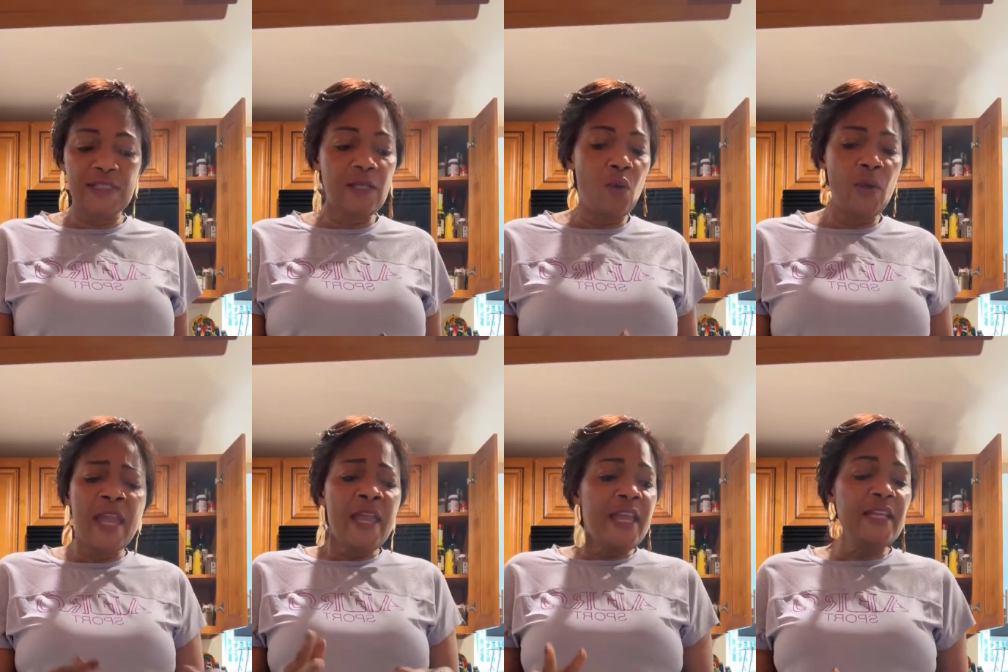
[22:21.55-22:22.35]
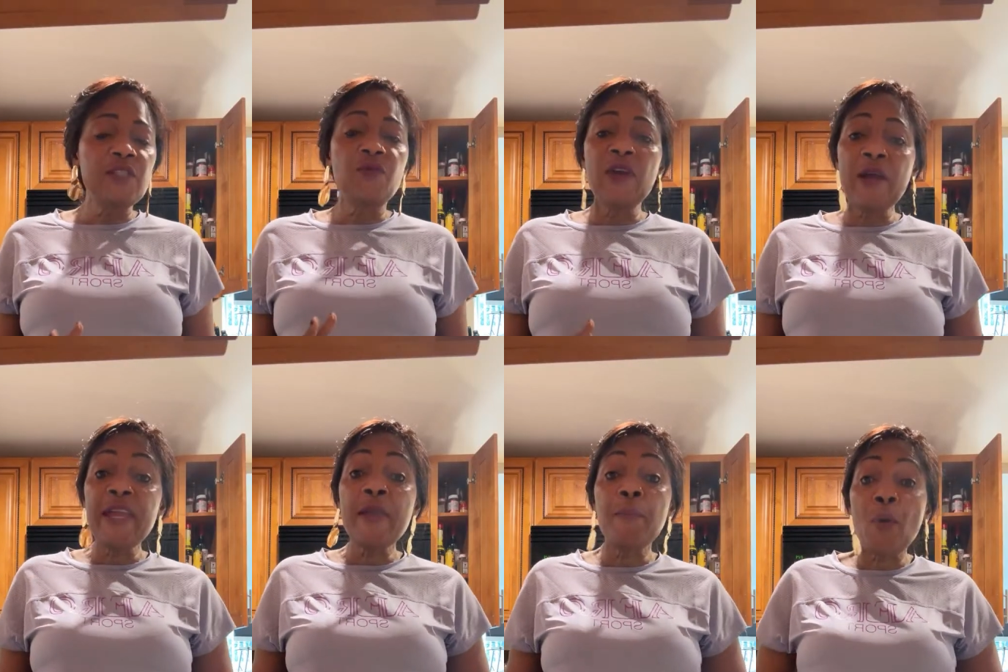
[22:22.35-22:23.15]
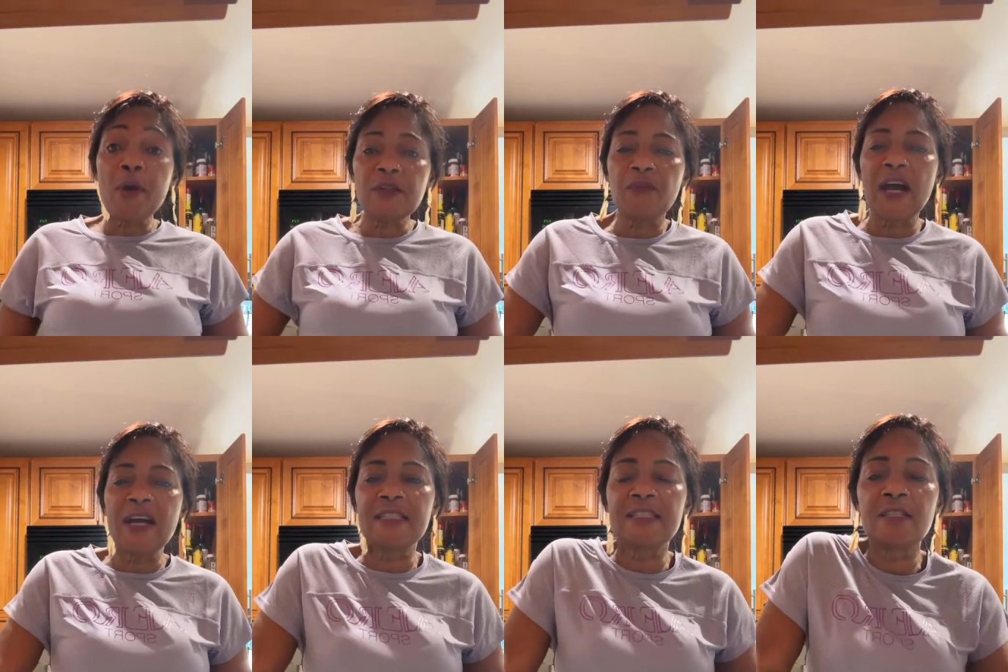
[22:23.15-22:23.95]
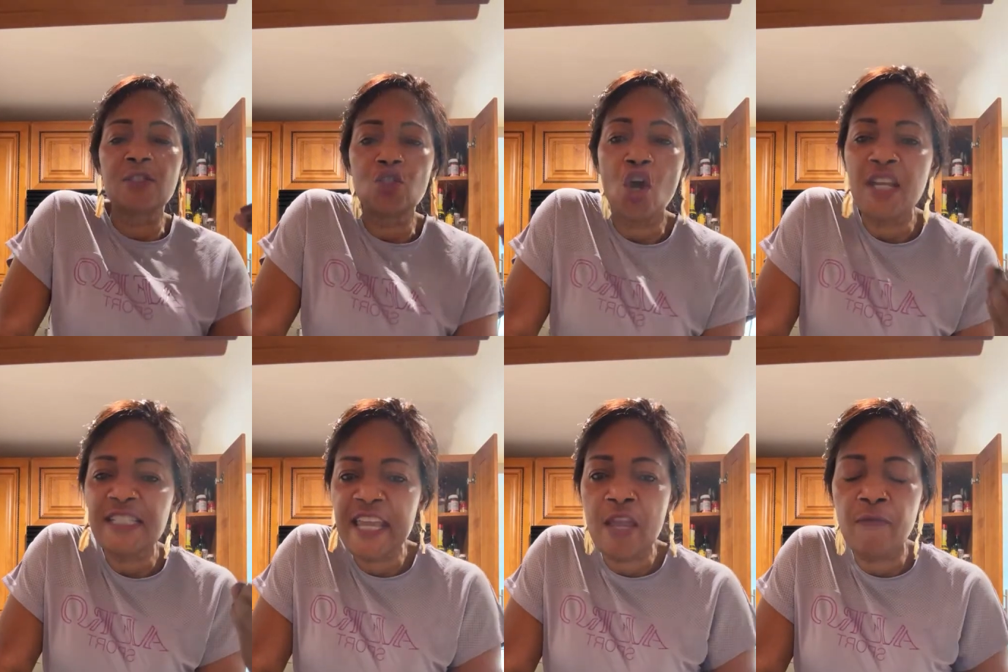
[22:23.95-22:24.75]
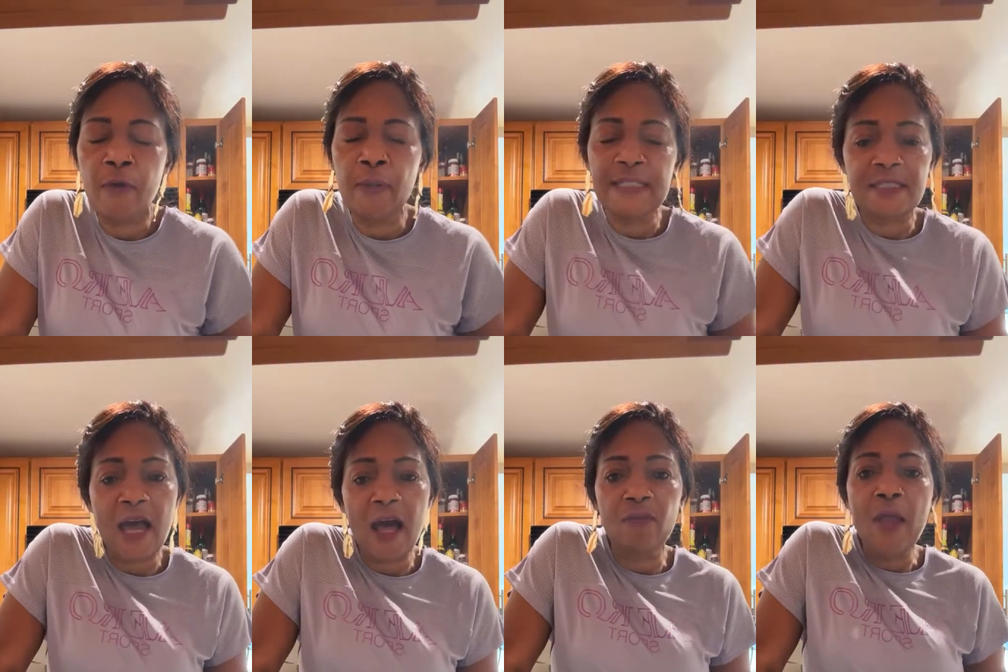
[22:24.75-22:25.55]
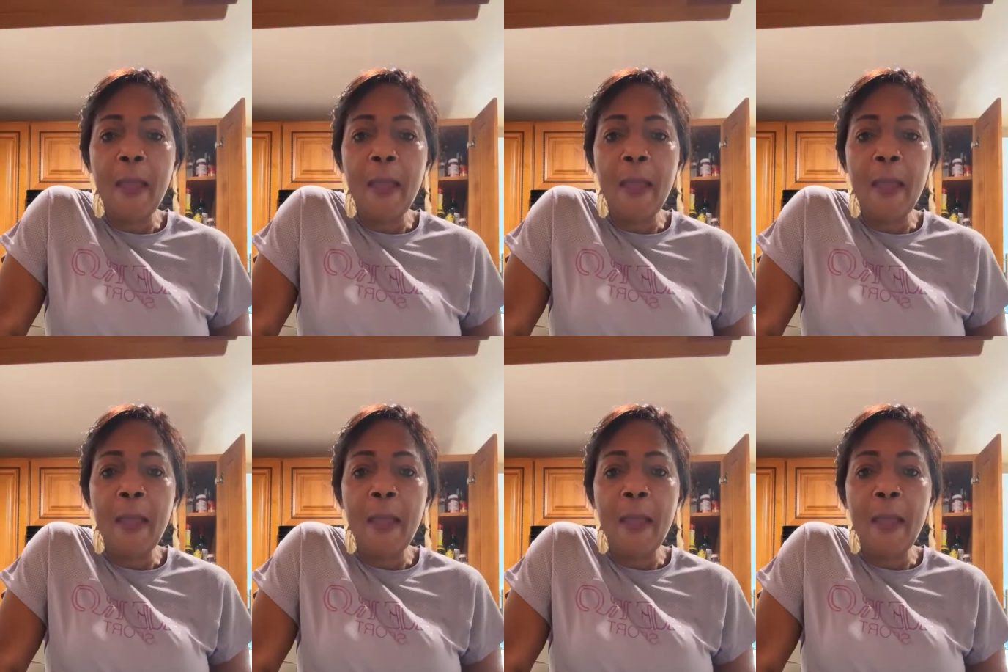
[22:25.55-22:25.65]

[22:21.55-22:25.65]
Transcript: So it is very important for us to start taking for ourselves